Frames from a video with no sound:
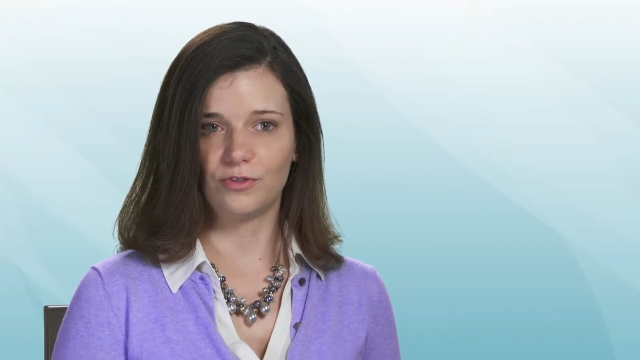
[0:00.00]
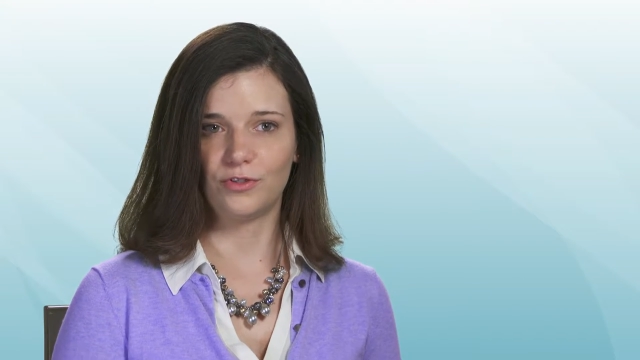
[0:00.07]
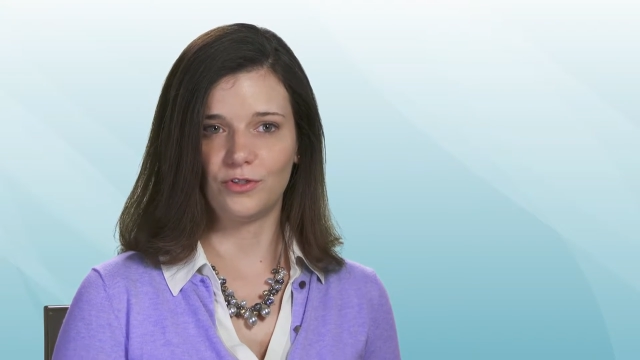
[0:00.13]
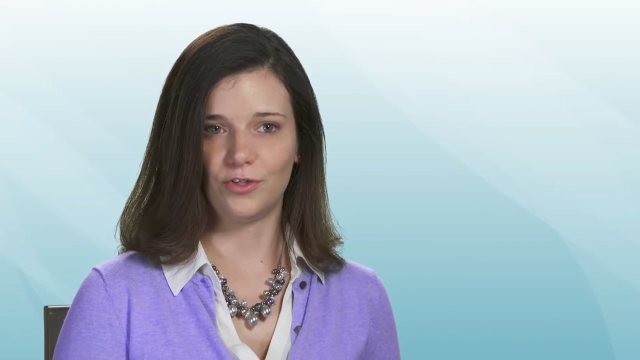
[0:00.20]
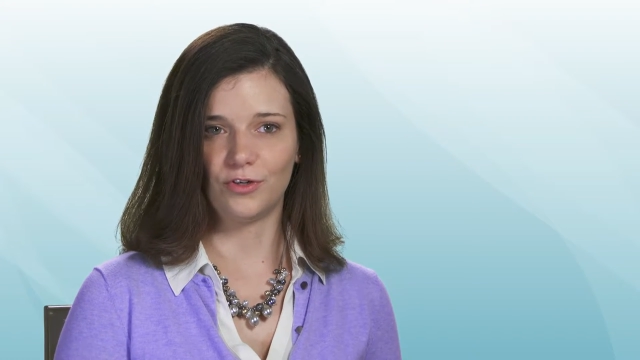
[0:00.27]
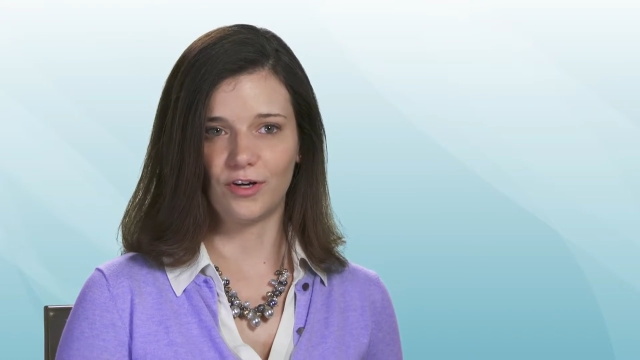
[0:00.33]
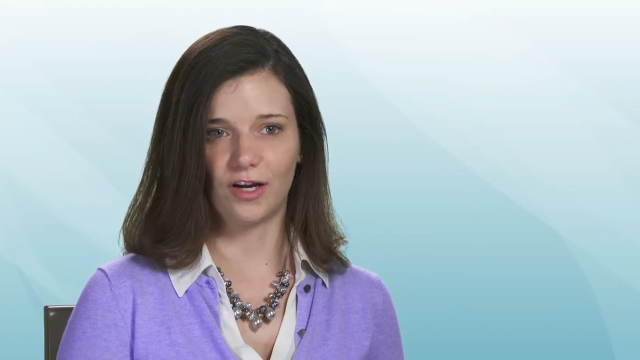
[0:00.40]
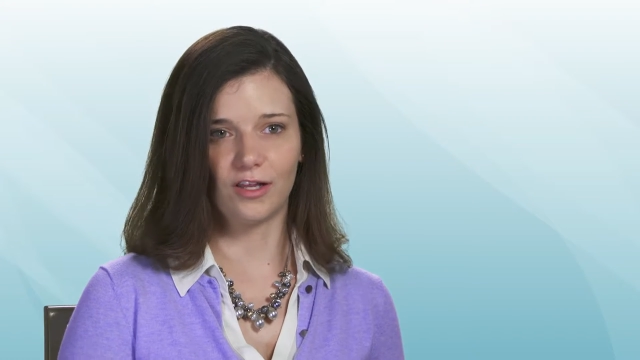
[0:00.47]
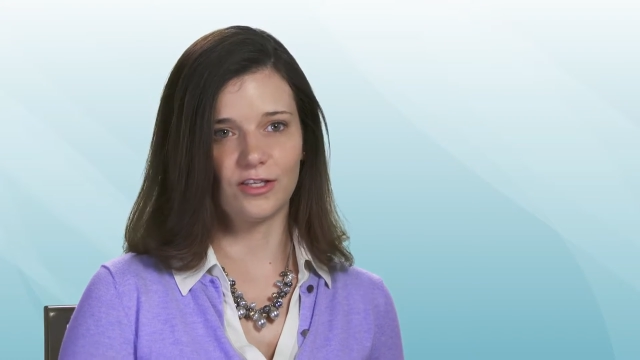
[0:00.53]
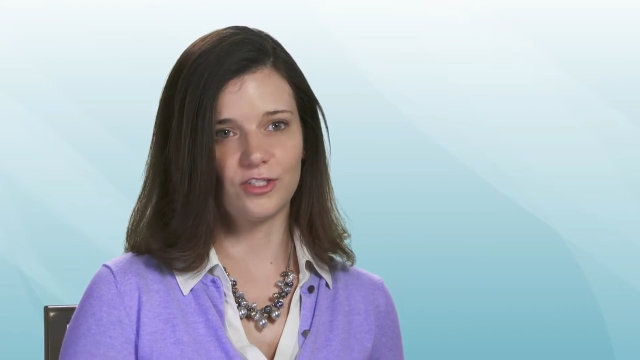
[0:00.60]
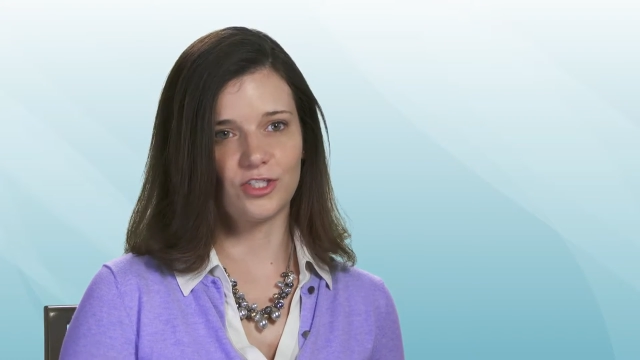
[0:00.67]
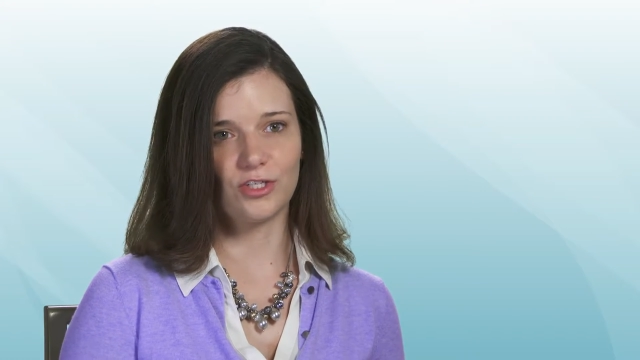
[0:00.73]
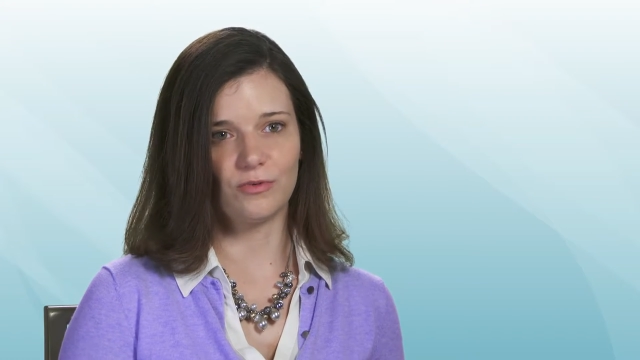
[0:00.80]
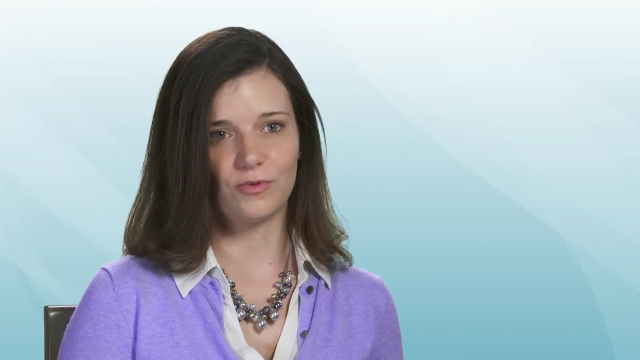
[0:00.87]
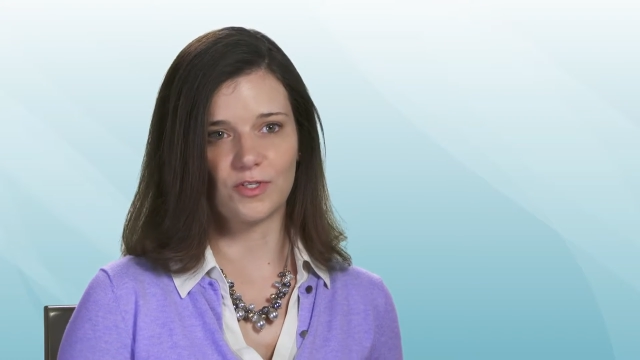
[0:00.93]

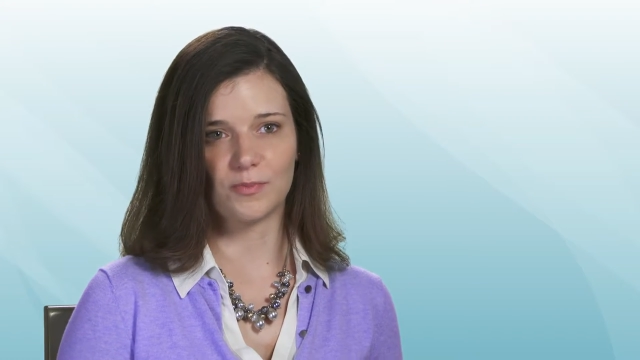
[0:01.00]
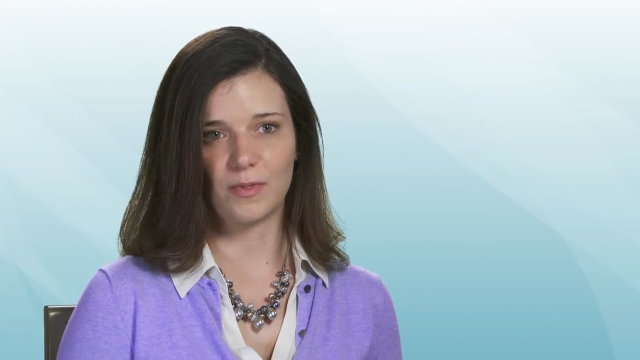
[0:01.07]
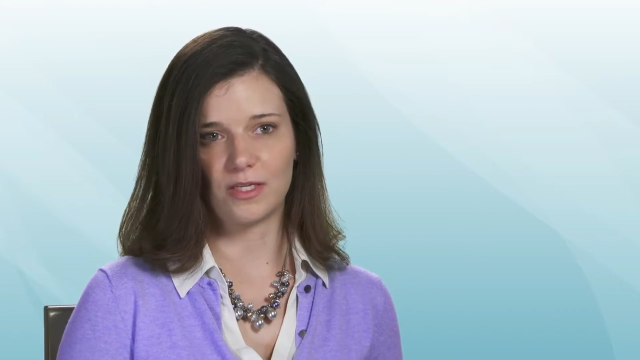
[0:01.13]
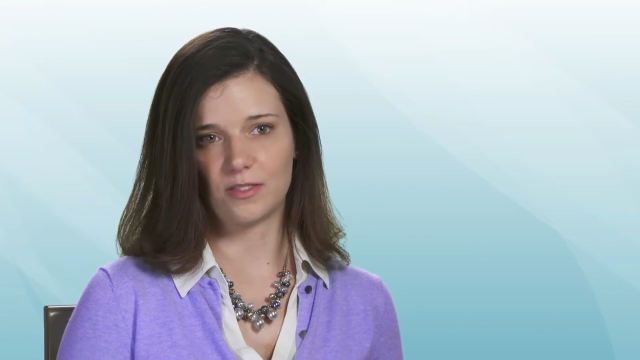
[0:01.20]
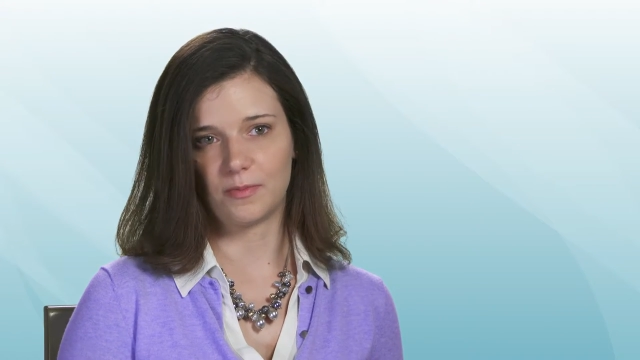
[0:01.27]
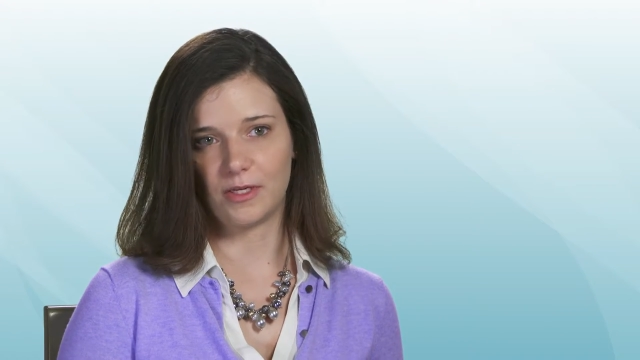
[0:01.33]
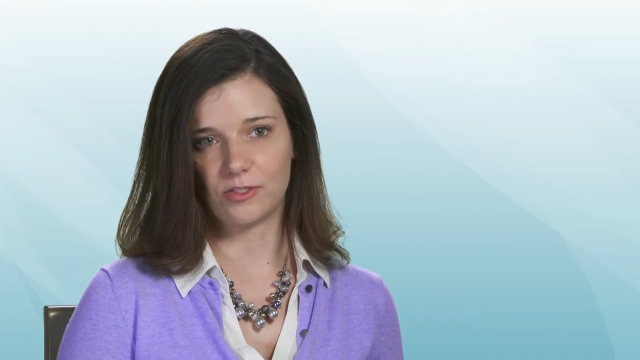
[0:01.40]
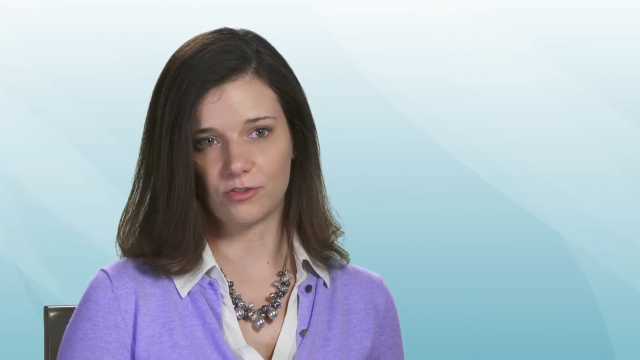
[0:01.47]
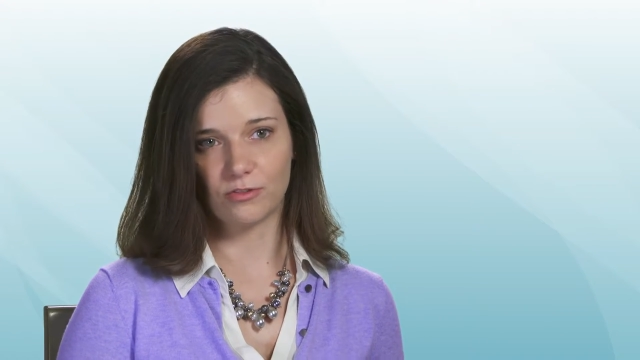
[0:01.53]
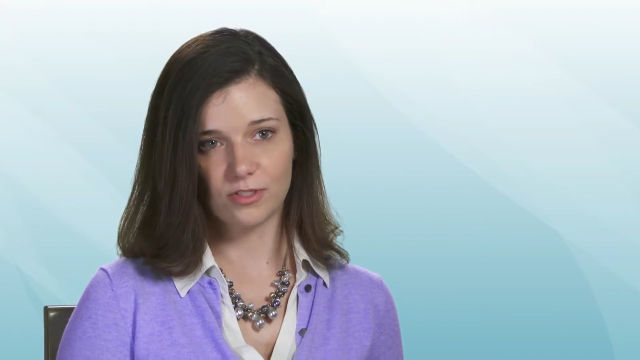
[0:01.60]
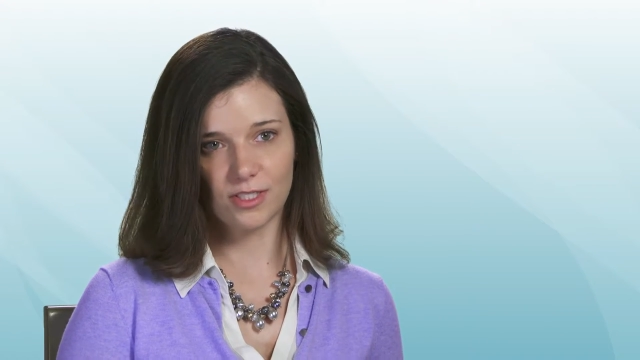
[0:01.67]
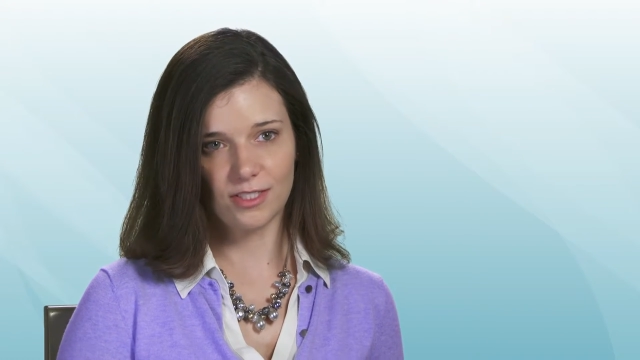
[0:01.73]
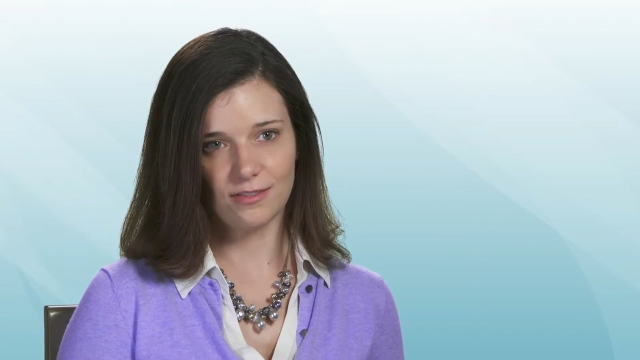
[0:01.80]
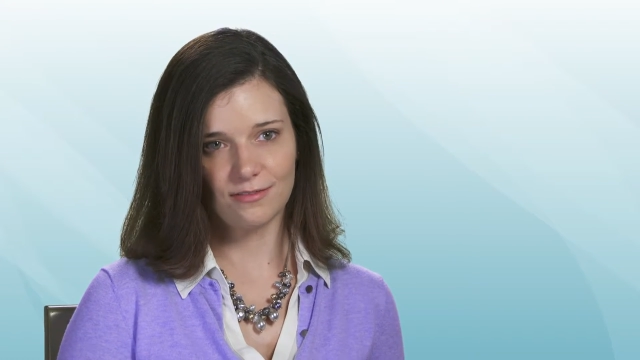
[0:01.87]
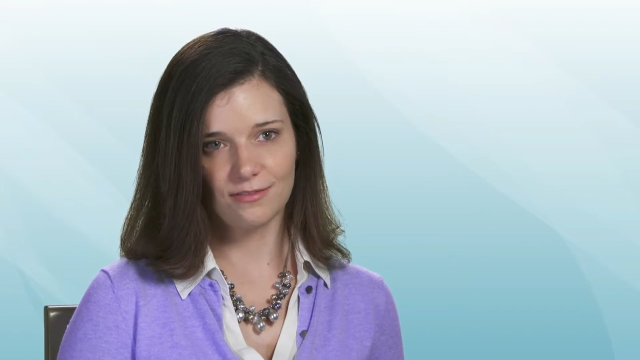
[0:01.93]
neurology was my
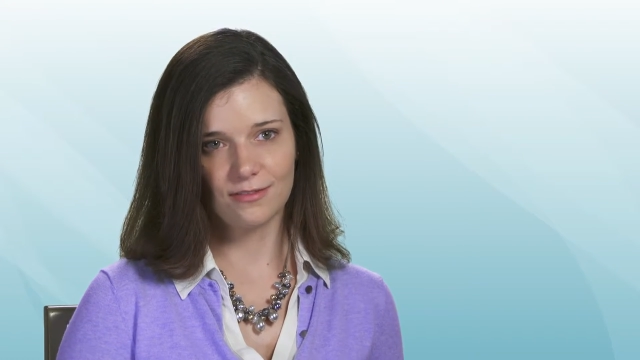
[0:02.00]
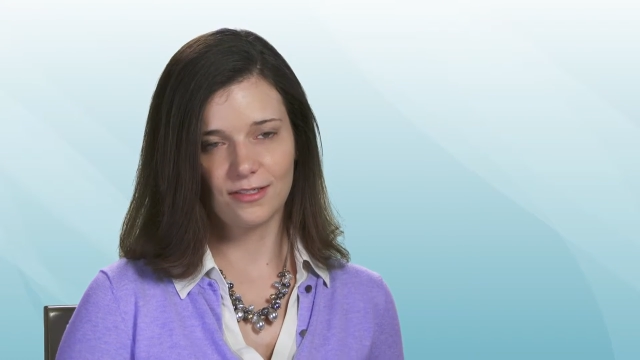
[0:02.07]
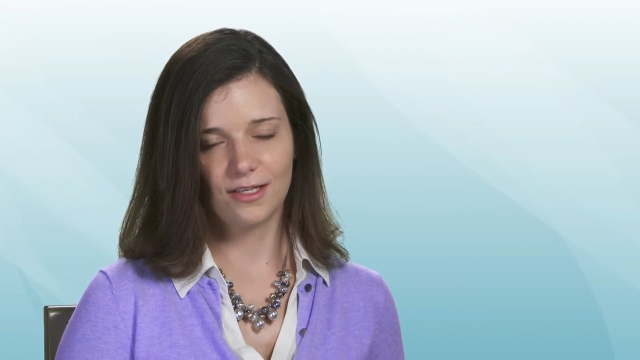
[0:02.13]
specialty,